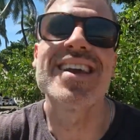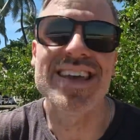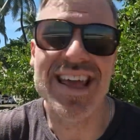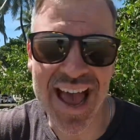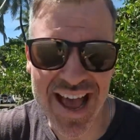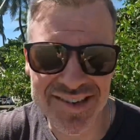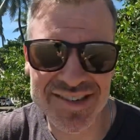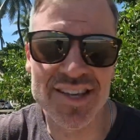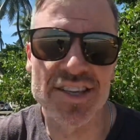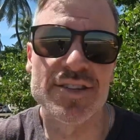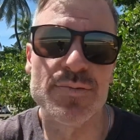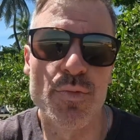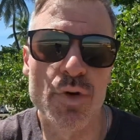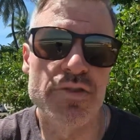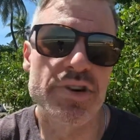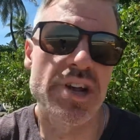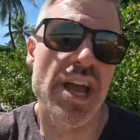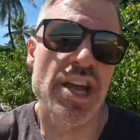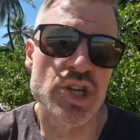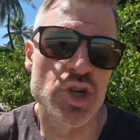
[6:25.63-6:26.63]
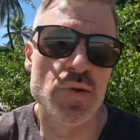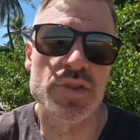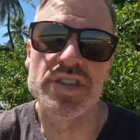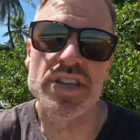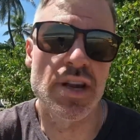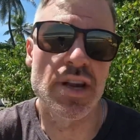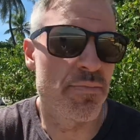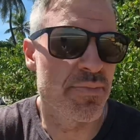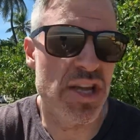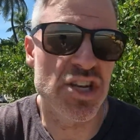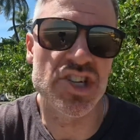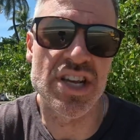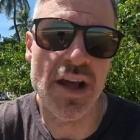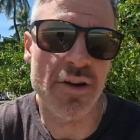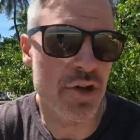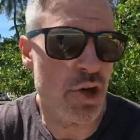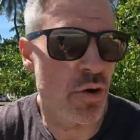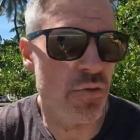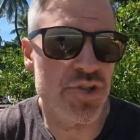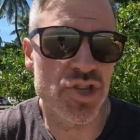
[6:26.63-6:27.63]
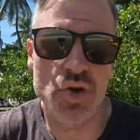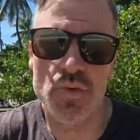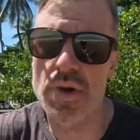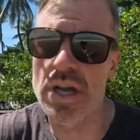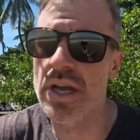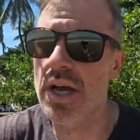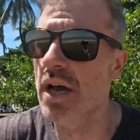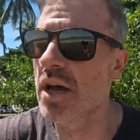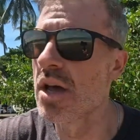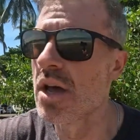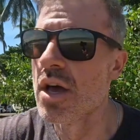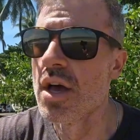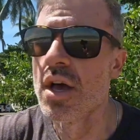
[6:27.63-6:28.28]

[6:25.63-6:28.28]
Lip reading: yes, it's more dangerous than a beach town in Costa Rica.